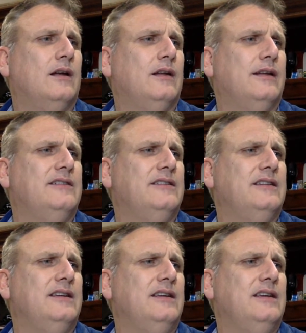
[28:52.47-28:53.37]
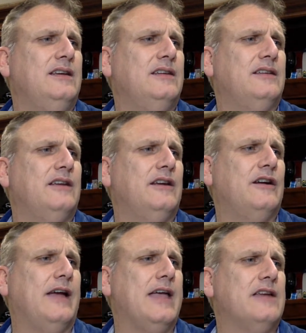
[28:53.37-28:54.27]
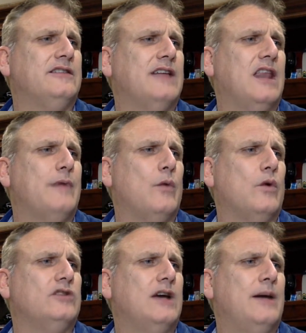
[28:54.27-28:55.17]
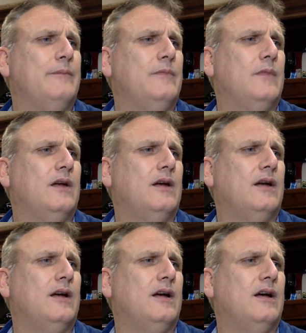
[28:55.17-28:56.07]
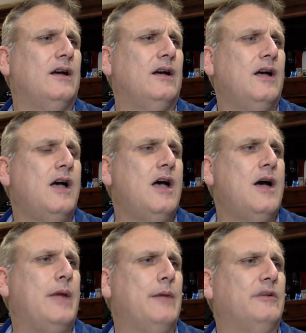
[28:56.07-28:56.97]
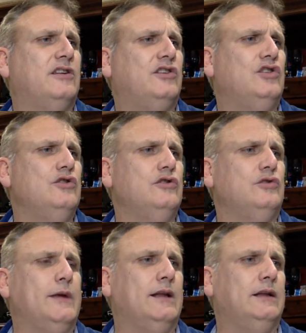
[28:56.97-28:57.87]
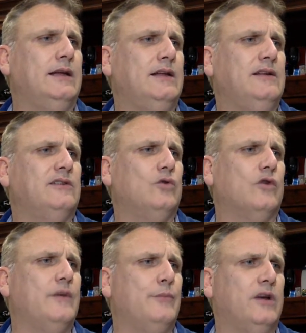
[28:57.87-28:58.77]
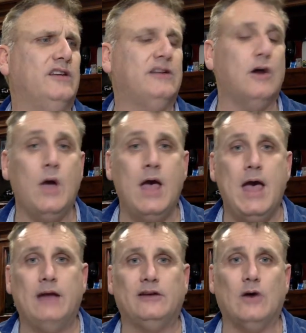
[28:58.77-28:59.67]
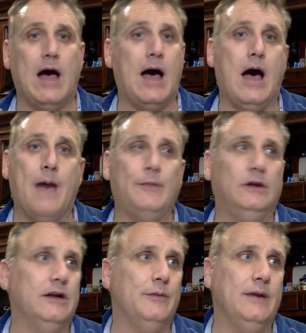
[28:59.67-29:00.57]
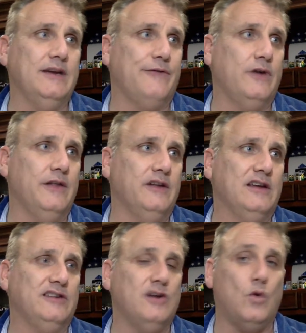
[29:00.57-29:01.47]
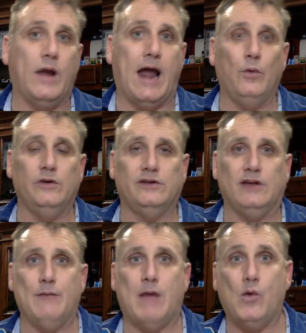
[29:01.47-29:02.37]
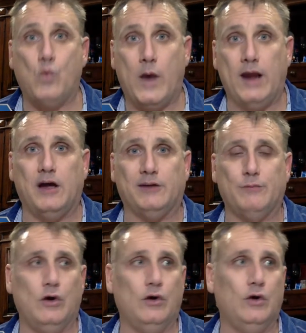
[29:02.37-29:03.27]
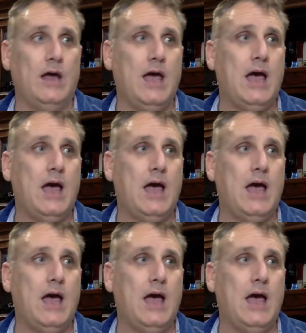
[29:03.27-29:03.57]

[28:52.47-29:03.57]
Lindsay is here. Anna says, I love my workshop. Pamela says, do you use weeklies or fit points? So I'm a little bit different in this sense. So when I was in my weight loss mode,